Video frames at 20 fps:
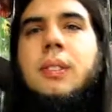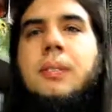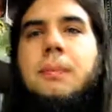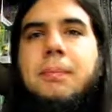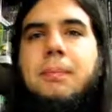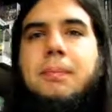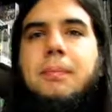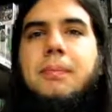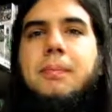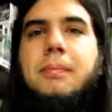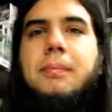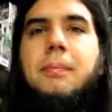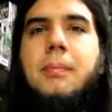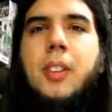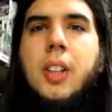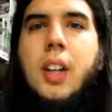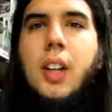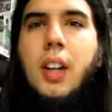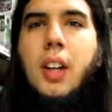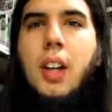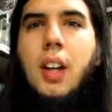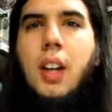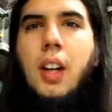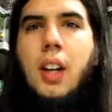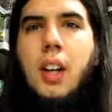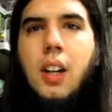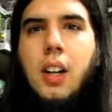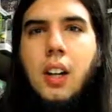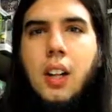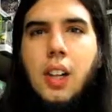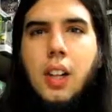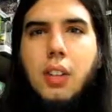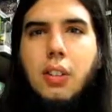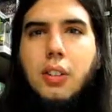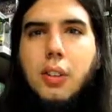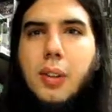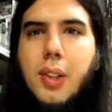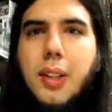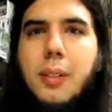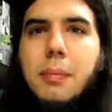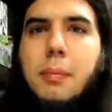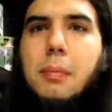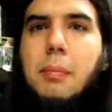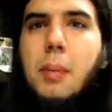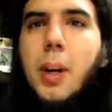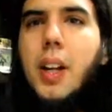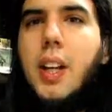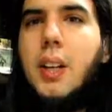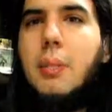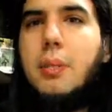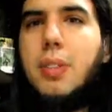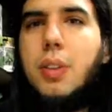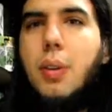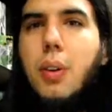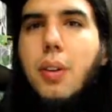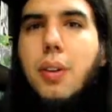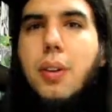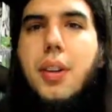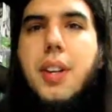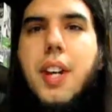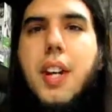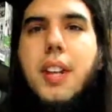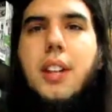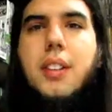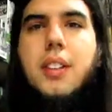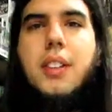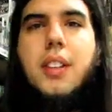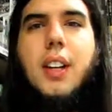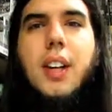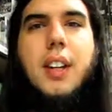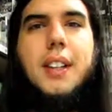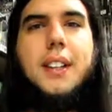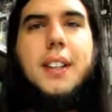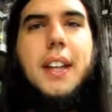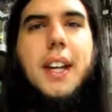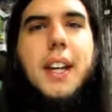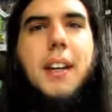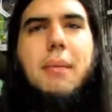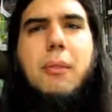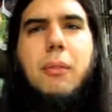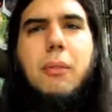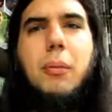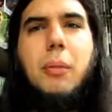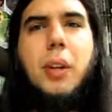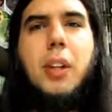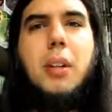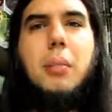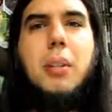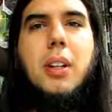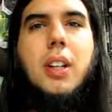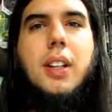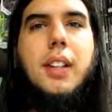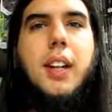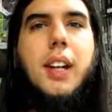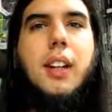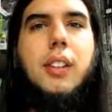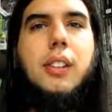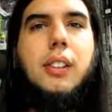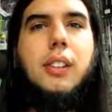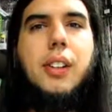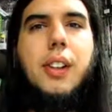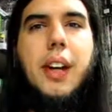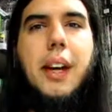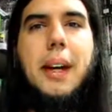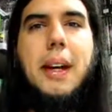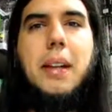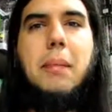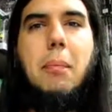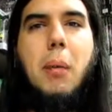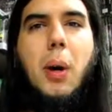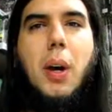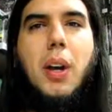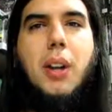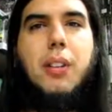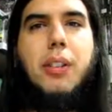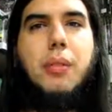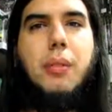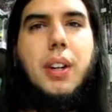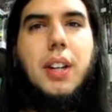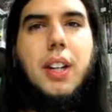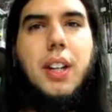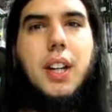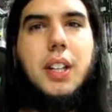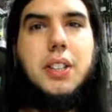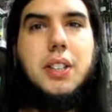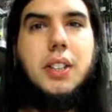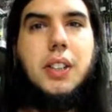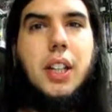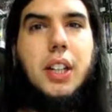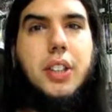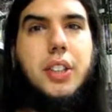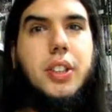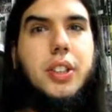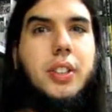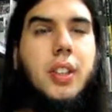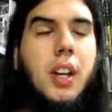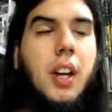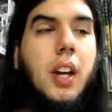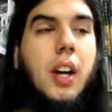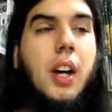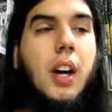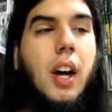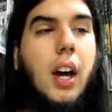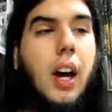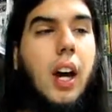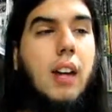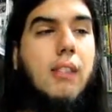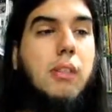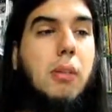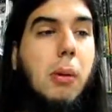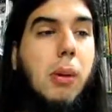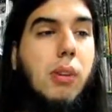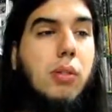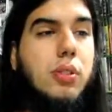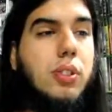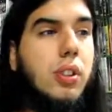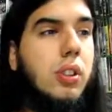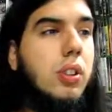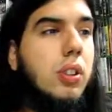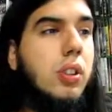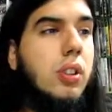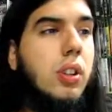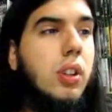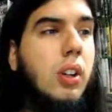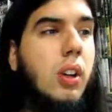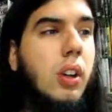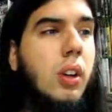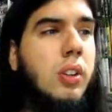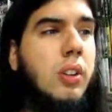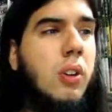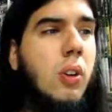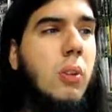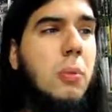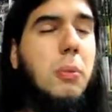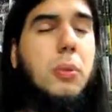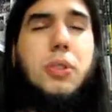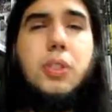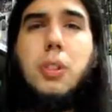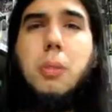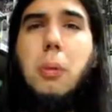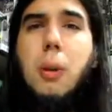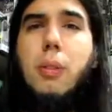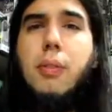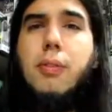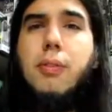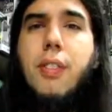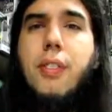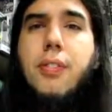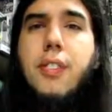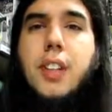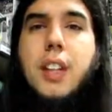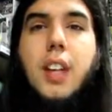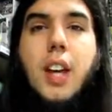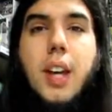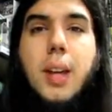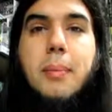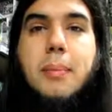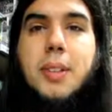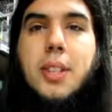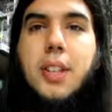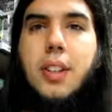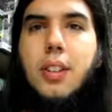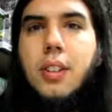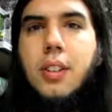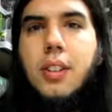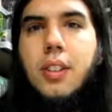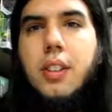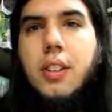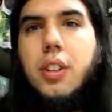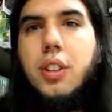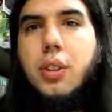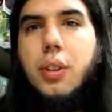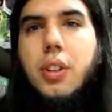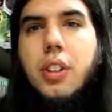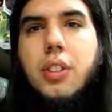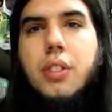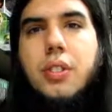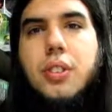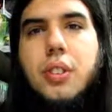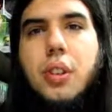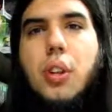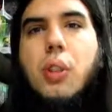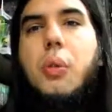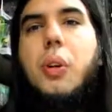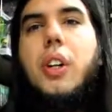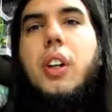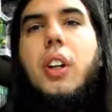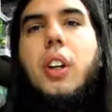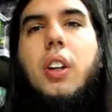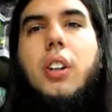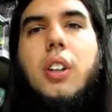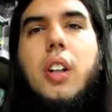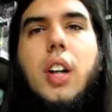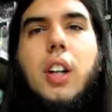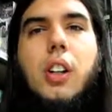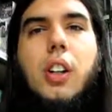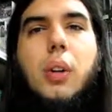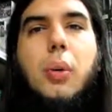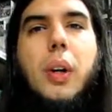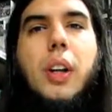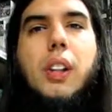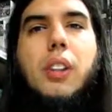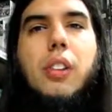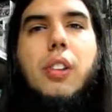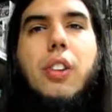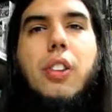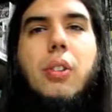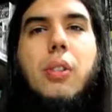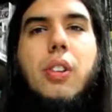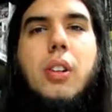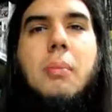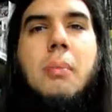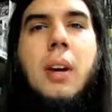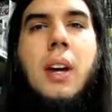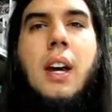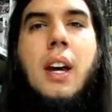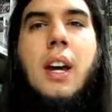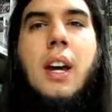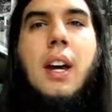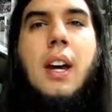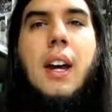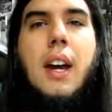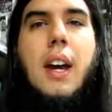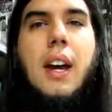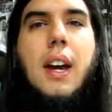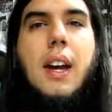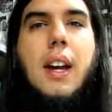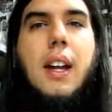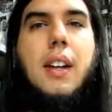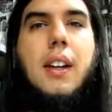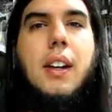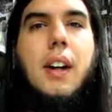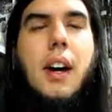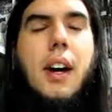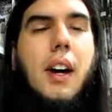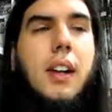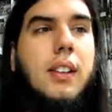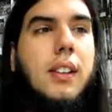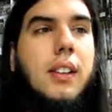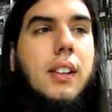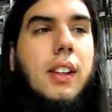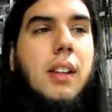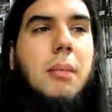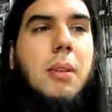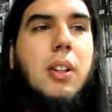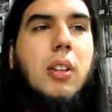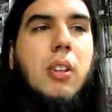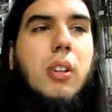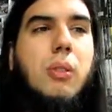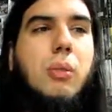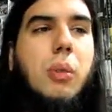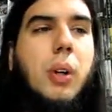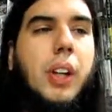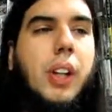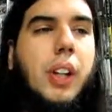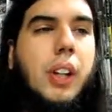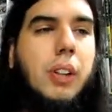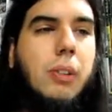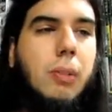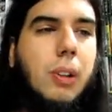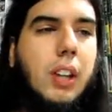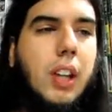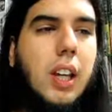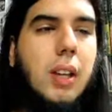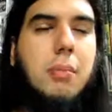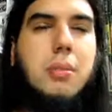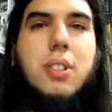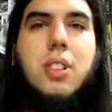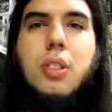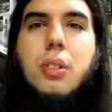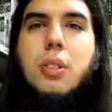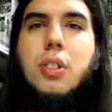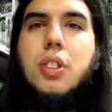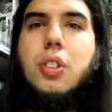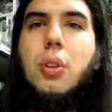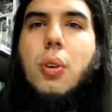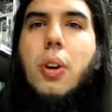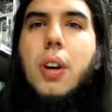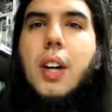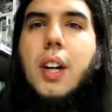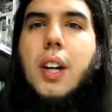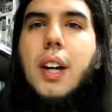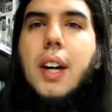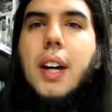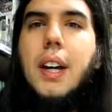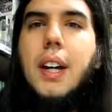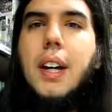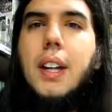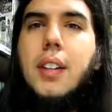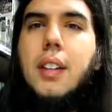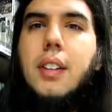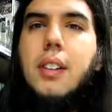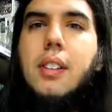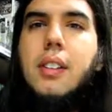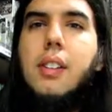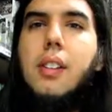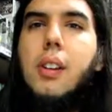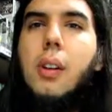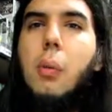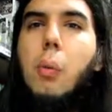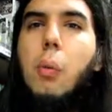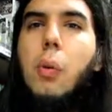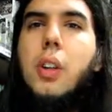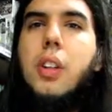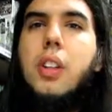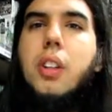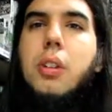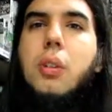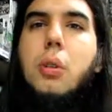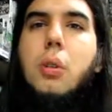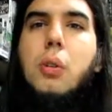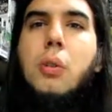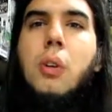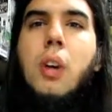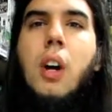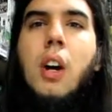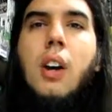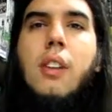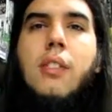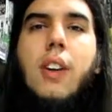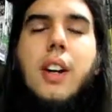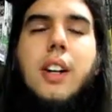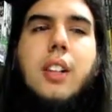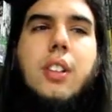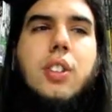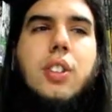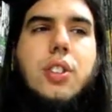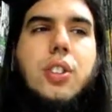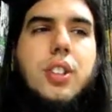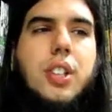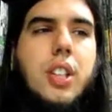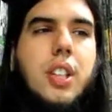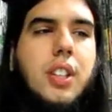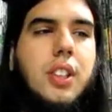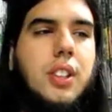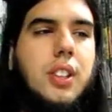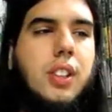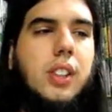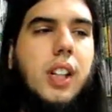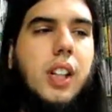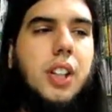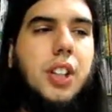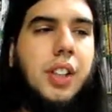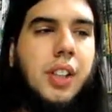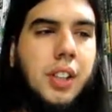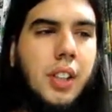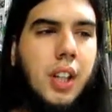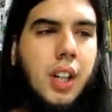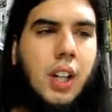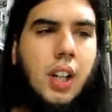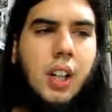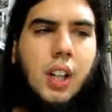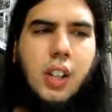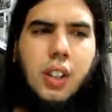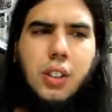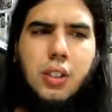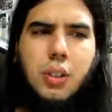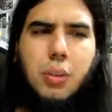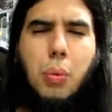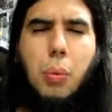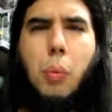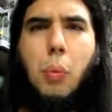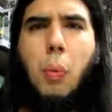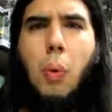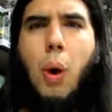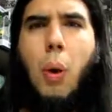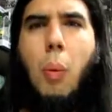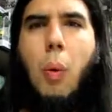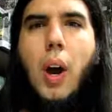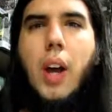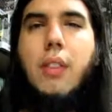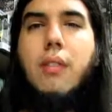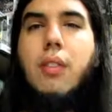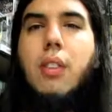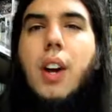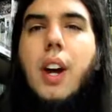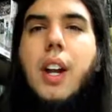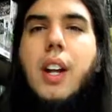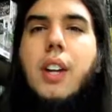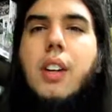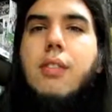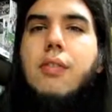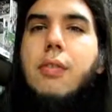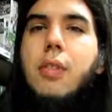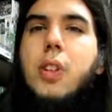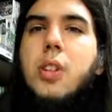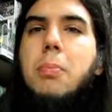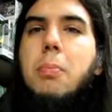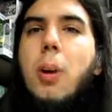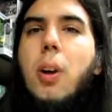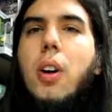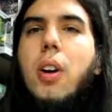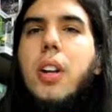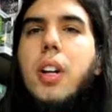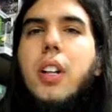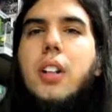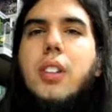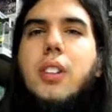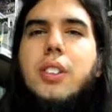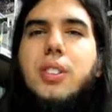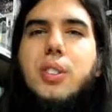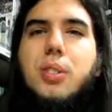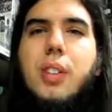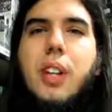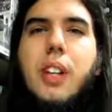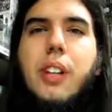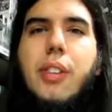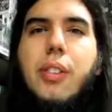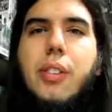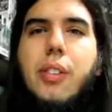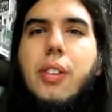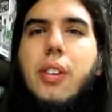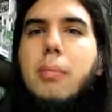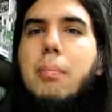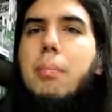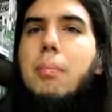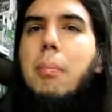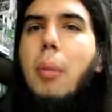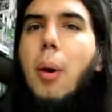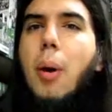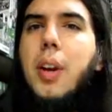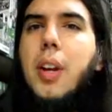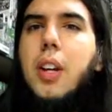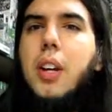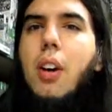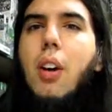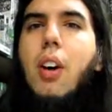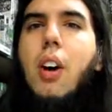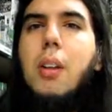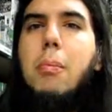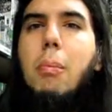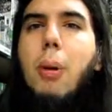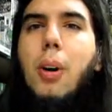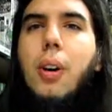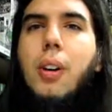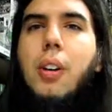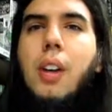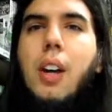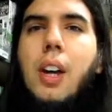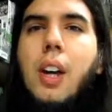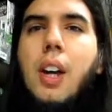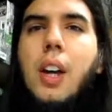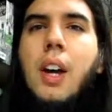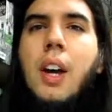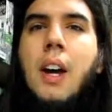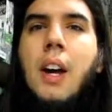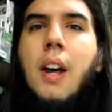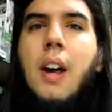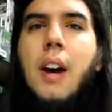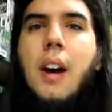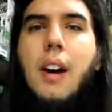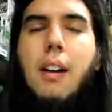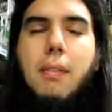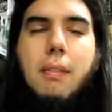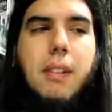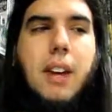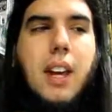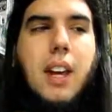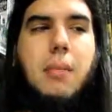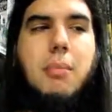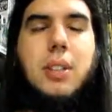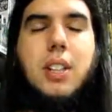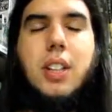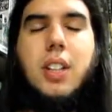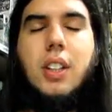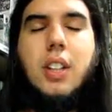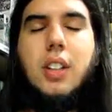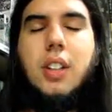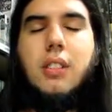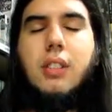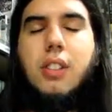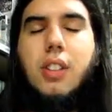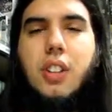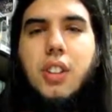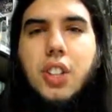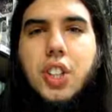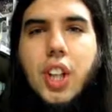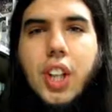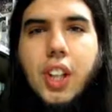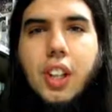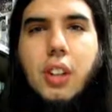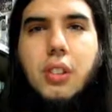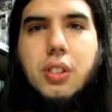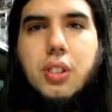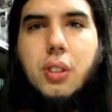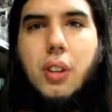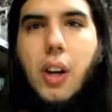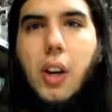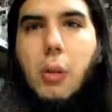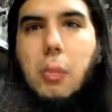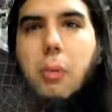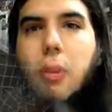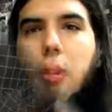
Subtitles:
Hello everyone, my name is Northern Nate, and today we're going to be taking a look at my 3DS collection. I have almost about 50 games here to show you, so we're going to take a quick look through them. And let me know what games you enjoy and what you find interesting in this collection. There's a wide variety of first party and also kind of third party oddball games here to check out, so I hope you